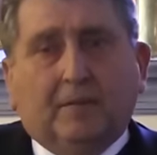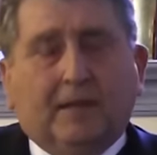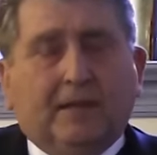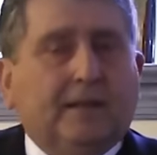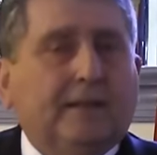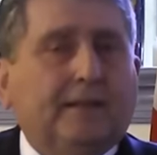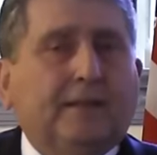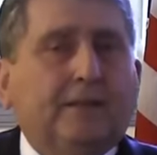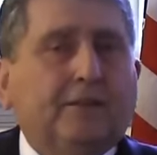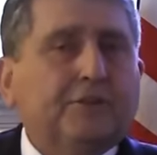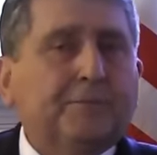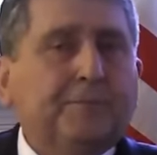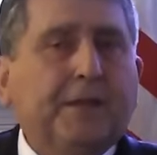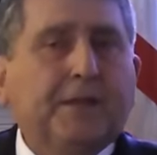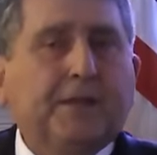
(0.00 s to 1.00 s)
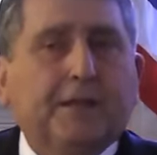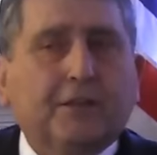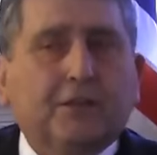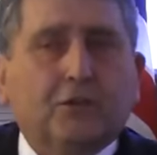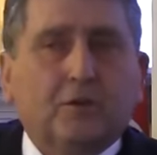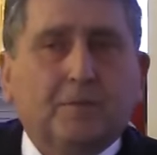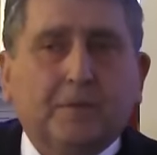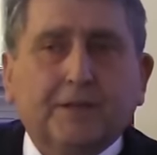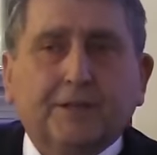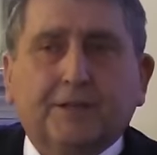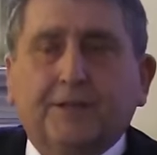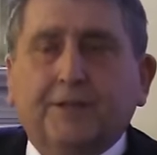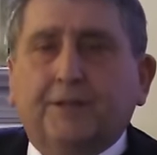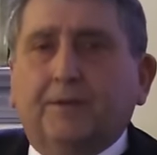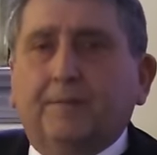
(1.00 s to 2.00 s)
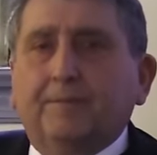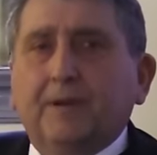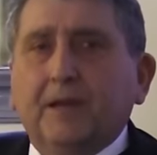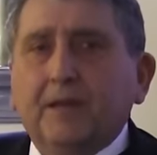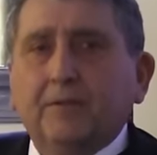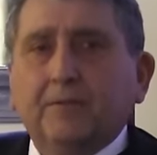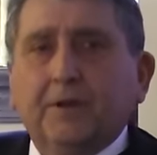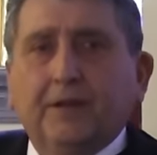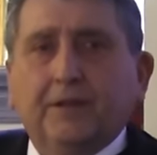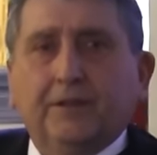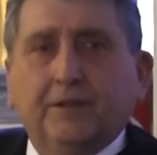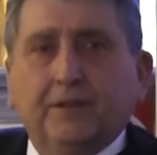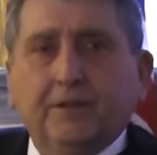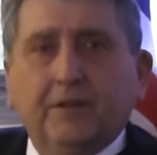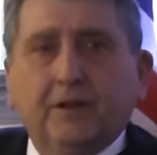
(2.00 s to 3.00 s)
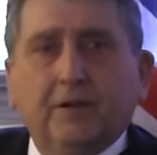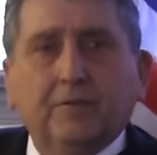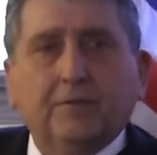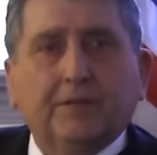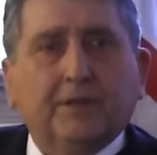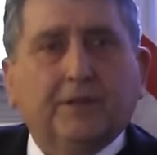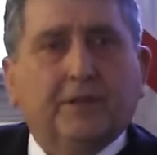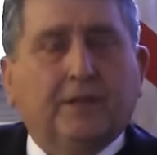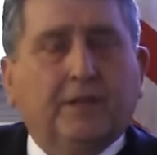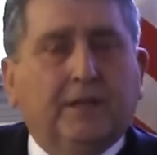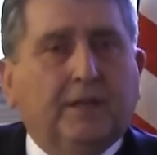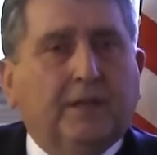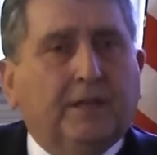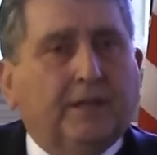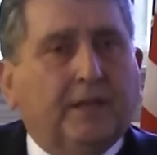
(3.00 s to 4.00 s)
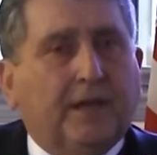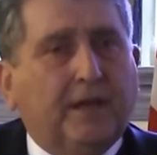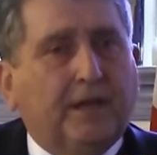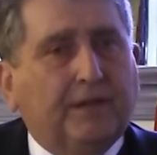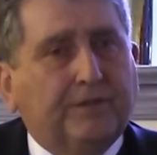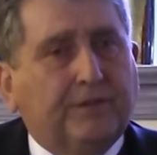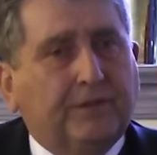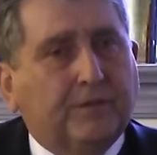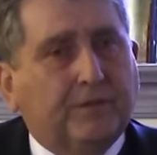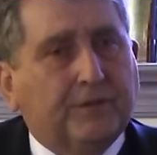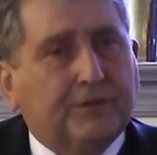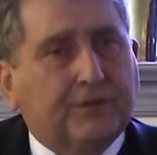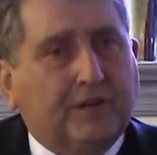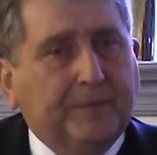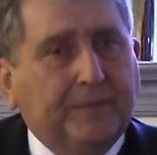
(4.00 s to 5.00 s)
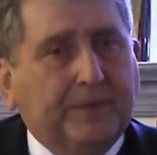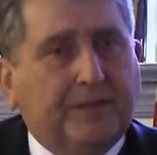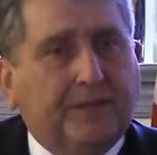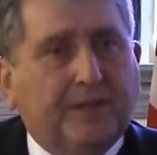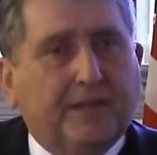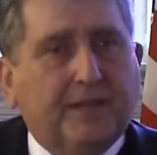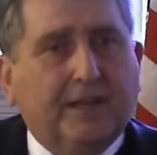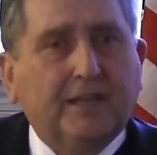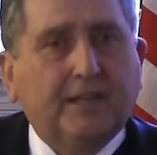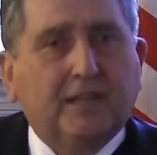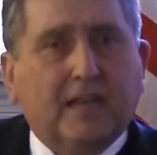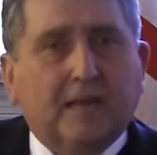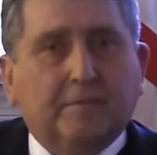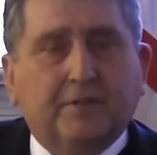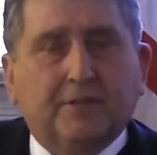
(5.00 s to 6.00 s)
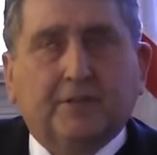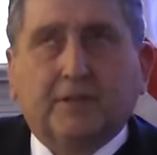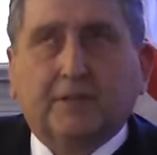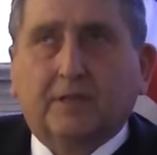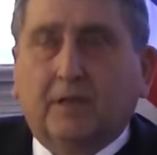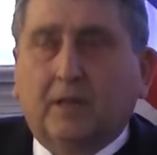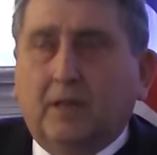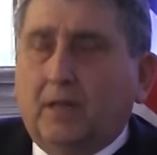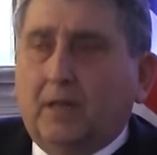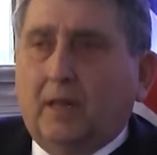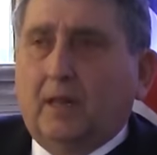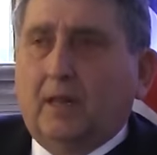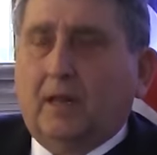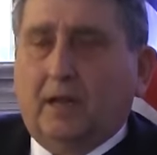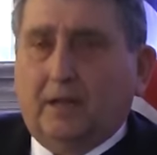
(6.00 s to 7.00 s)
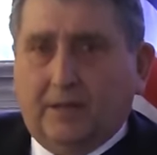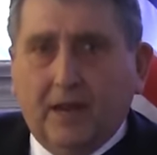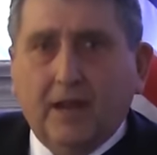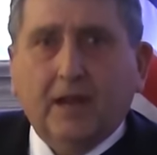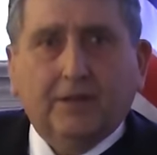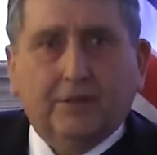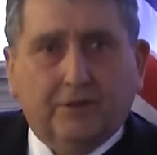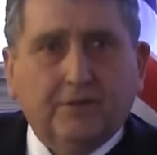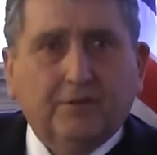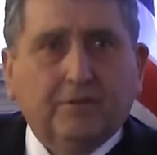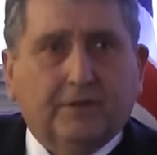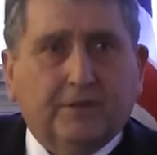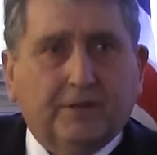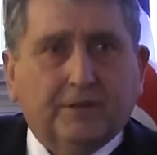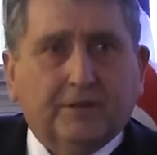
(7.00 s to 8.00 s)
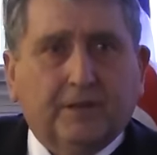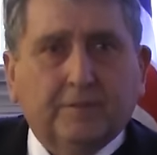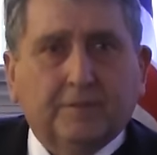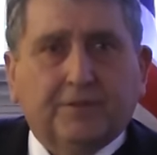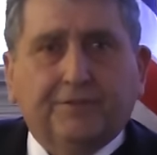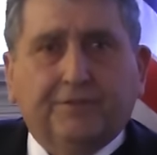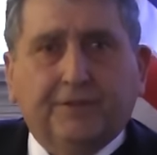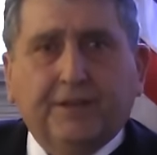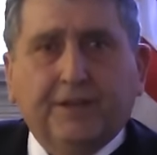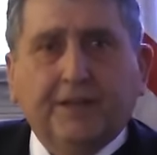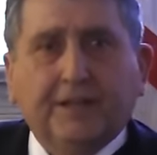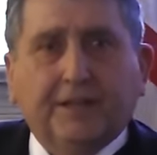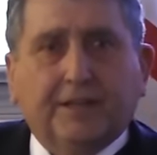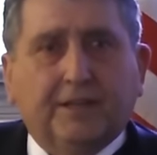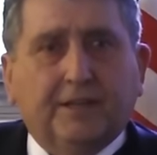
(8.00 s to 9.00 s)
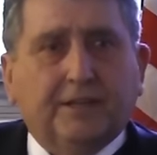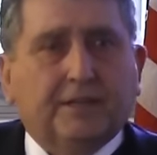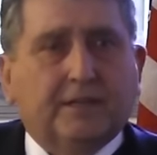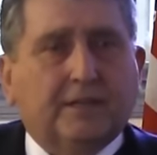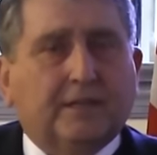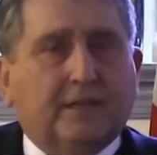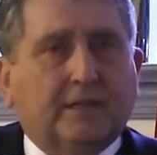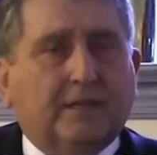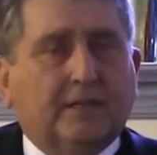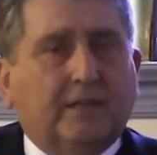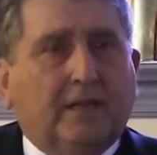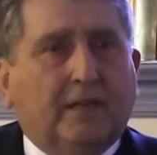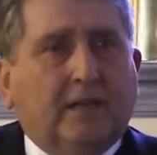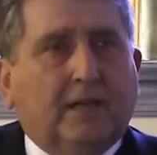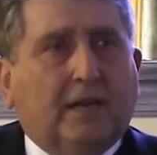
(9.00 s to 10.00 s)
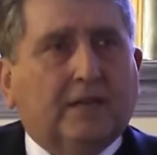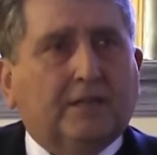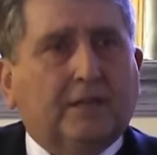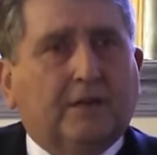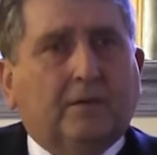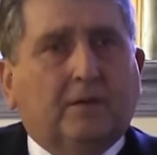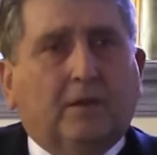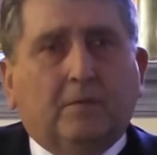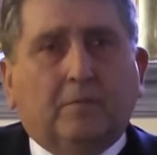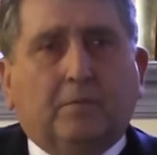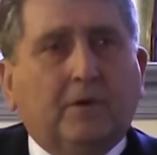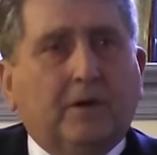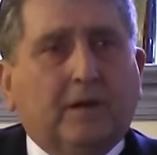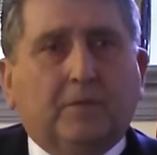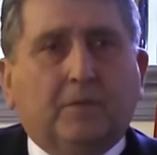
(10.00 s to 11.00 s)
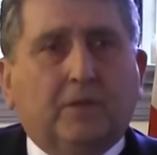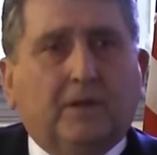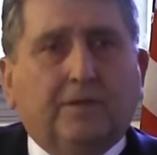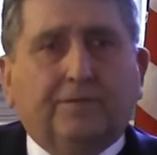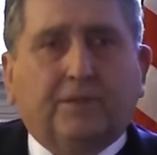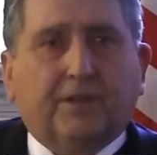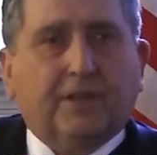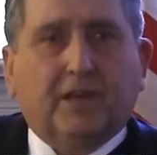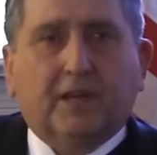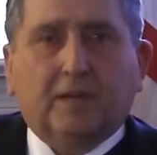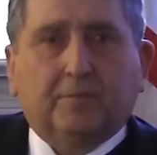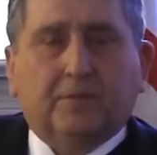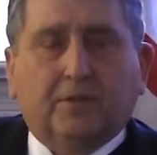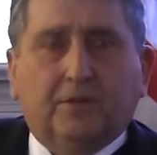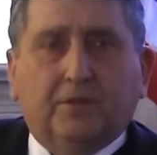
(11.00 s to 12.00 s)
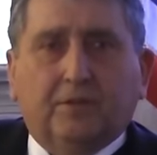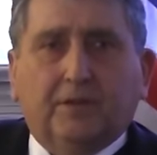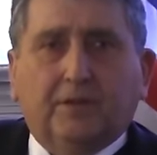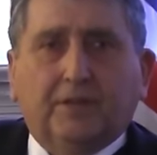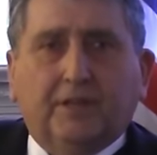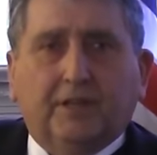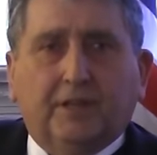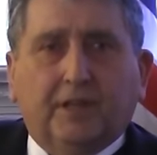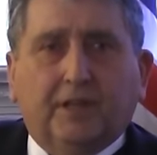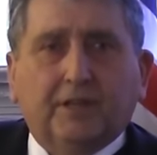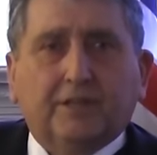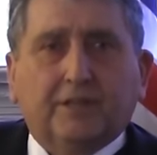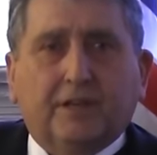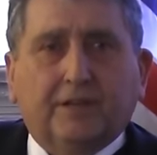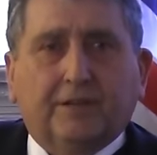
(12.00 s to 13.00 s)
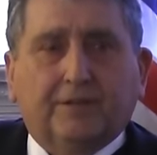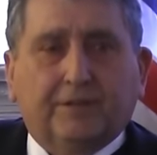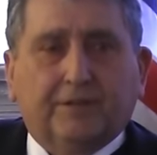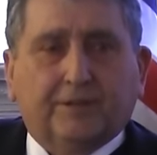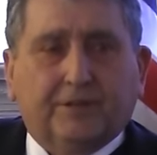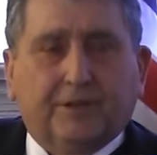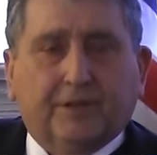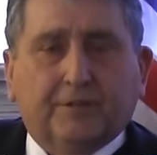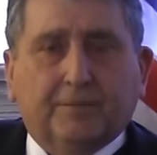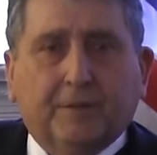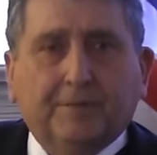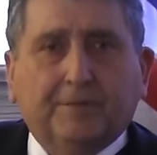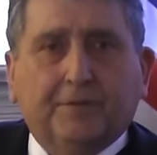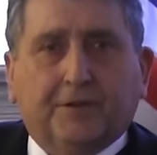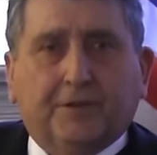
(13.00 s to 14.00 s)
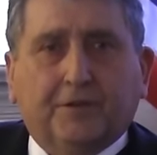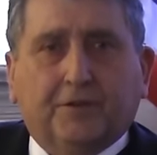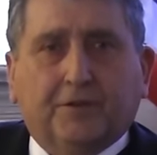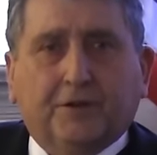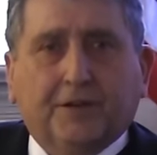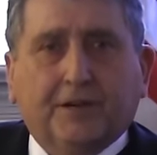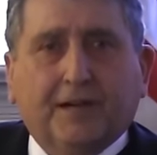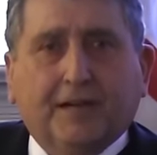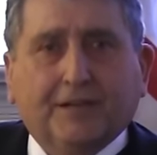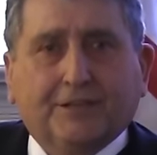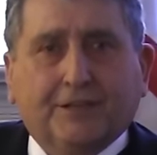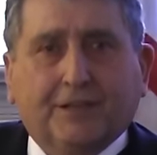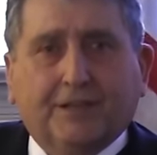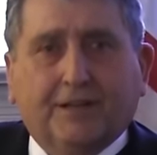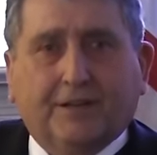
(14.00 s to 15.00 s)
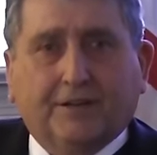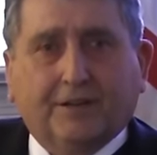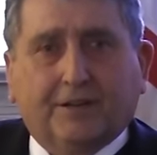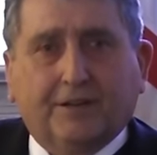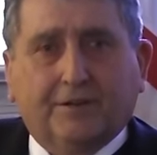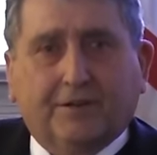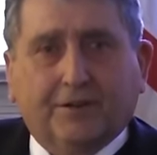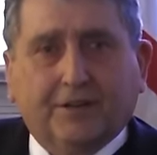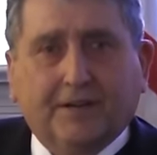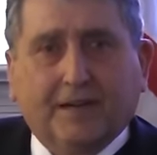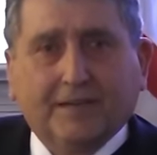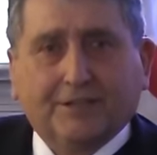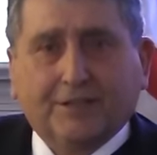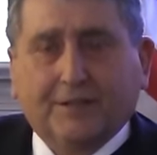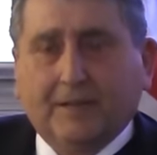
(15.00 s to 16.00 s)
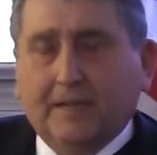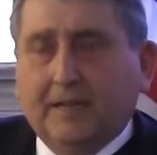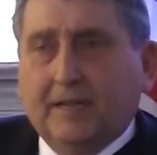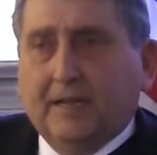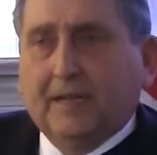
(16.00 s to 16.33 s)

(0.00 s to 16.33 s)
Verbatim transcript: And, in speaking to him, I said, by the way, do you know the, the head of the U.S. Army DNA lab? He says, uh, yeah, I do. His name is Finelli. He says, uh, I said, boy, I would love to get up to do the DNA study of these things. Maybe we could organize it. You know, I could organize it.